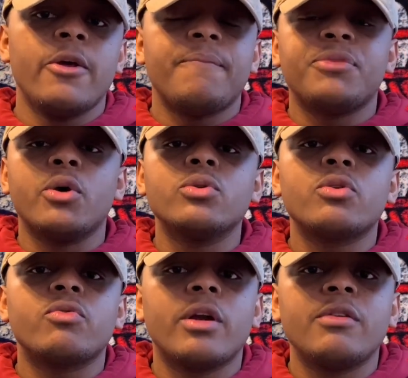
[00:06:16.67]
Those are
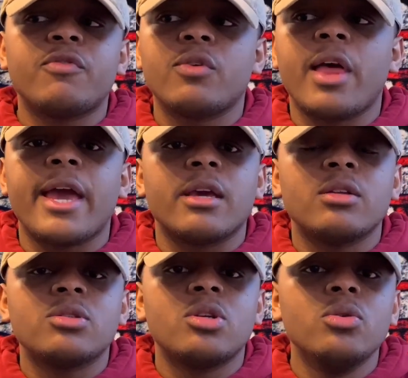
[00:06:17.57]
running for like
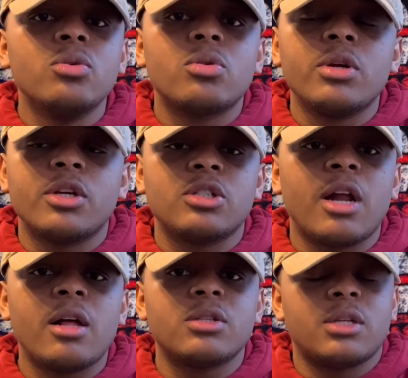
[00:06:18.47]

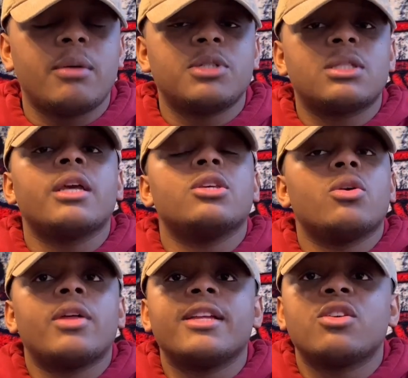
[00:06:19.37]
$200-300, and I'm just like,
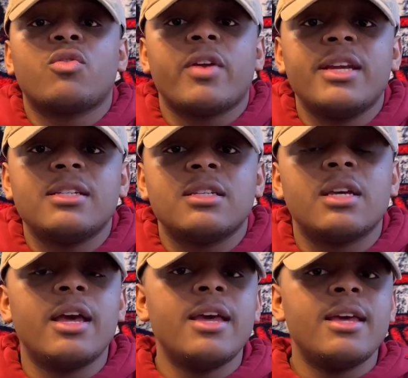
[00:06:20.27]
yo, that's crazy.
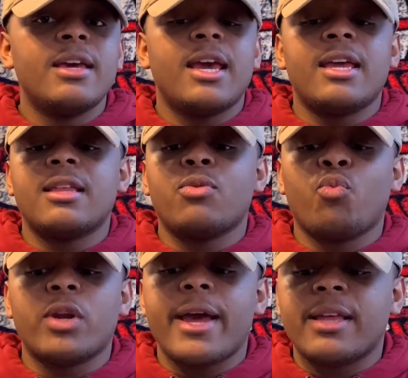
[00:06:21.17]
And
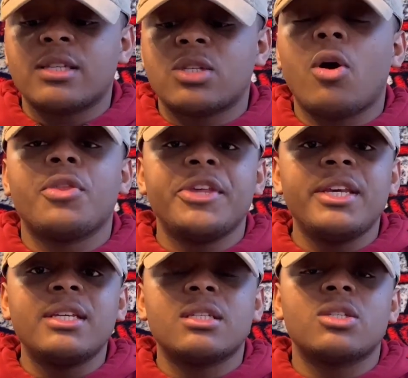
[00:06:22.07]
when I saw
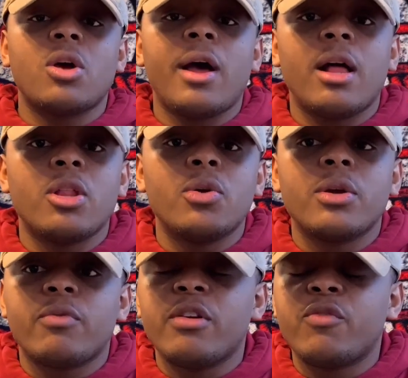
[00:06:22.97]
these and saw how low they
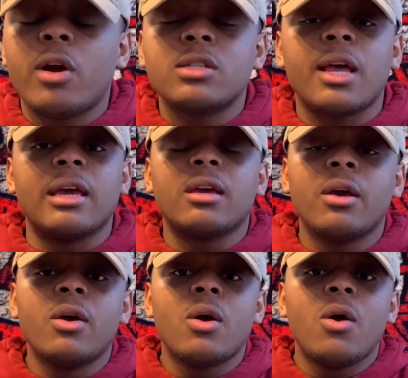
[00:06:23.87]
were running for, I was like,
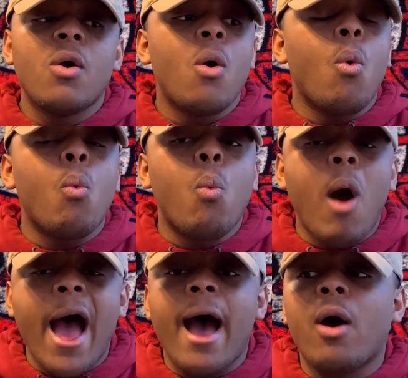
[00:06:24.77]

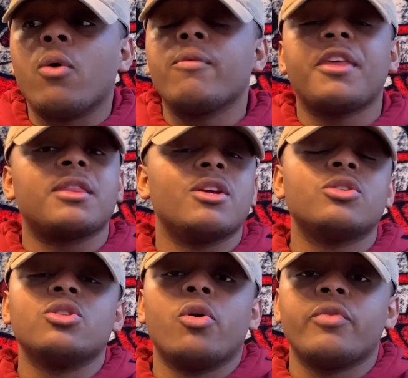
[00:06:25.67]
wow, like
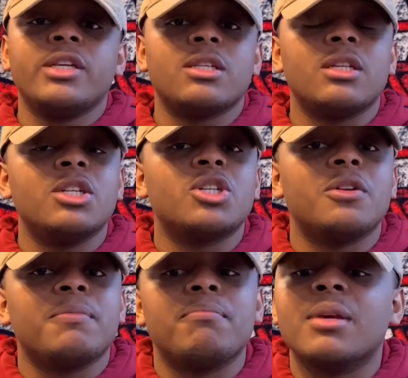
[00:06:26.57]
there's no reason these
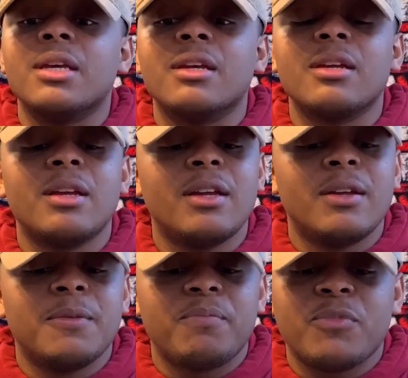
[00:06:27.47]
shouldn't be
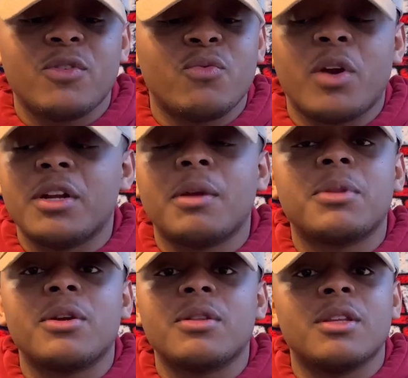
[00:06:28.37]
running up
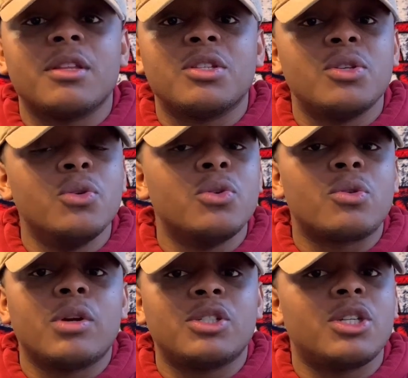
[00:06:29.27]
there in the
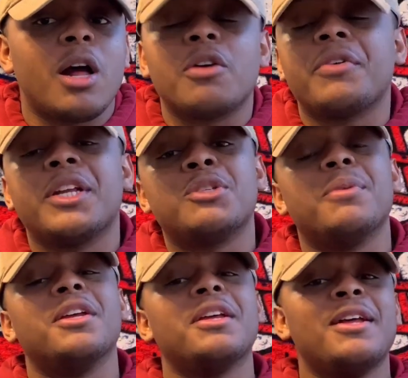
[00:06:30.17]
$200-300 range.
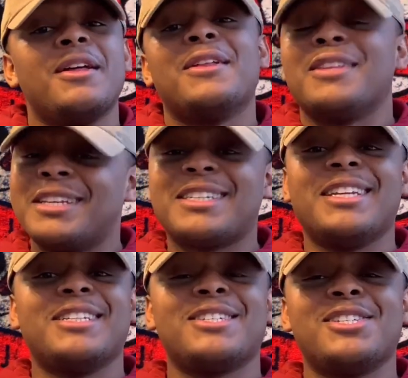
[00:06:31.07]
But let's get
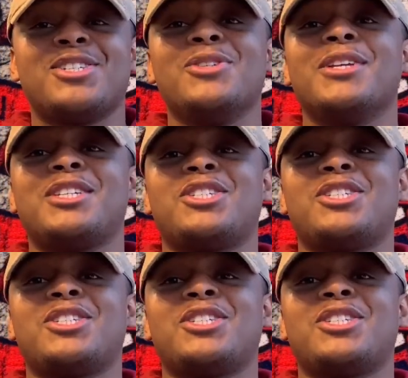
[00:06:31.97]
into the shoe. Let's